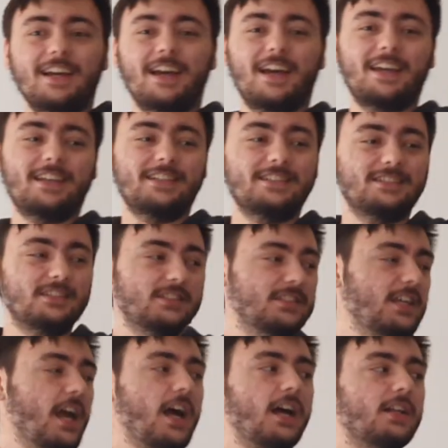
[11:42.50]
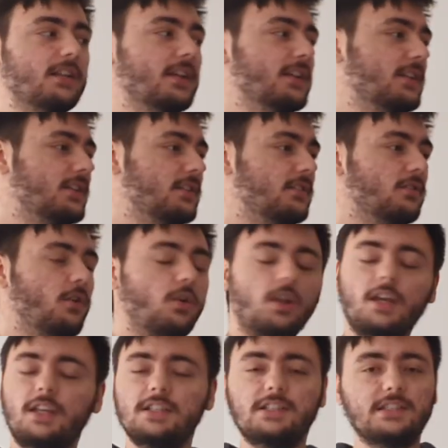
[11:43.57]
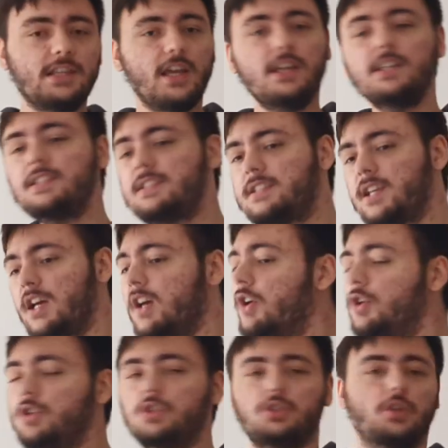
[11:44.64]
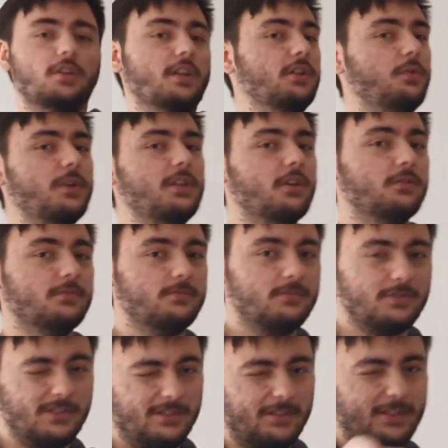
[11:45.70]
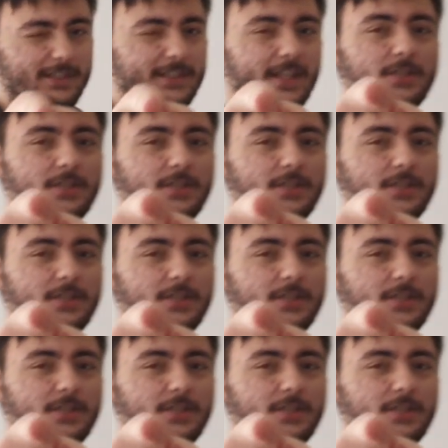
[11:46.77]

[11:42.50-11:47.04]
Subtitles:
And yeah, like, all I can say is, see you in another video. Stay